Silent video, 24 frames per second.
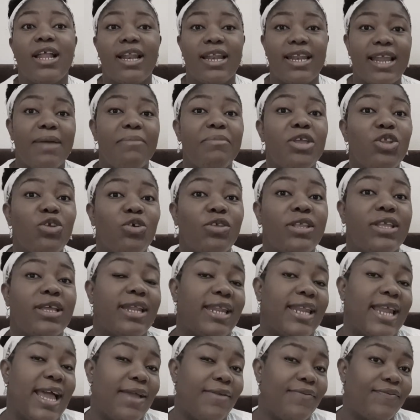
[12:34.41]
Let me know the
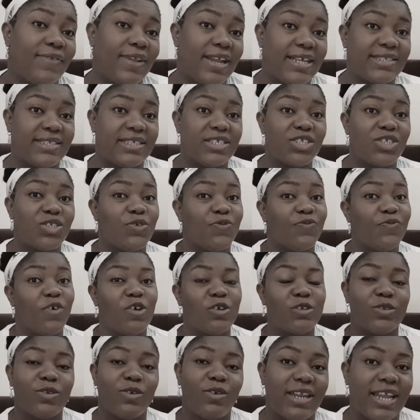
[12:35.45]
life lessons you've
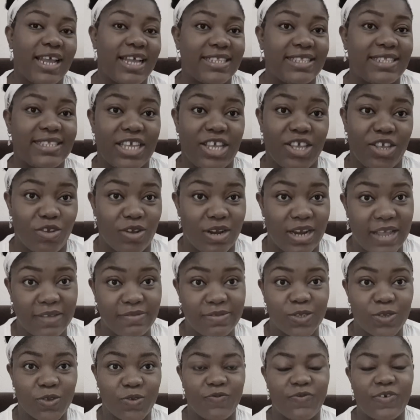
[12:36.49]
also learned in your life
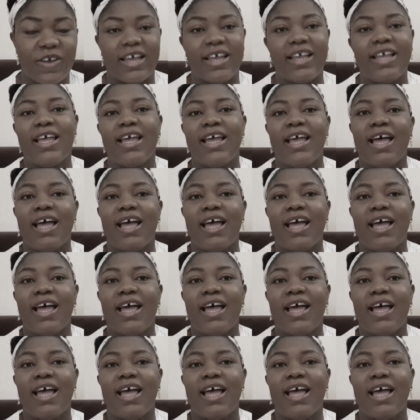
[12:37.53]
so far.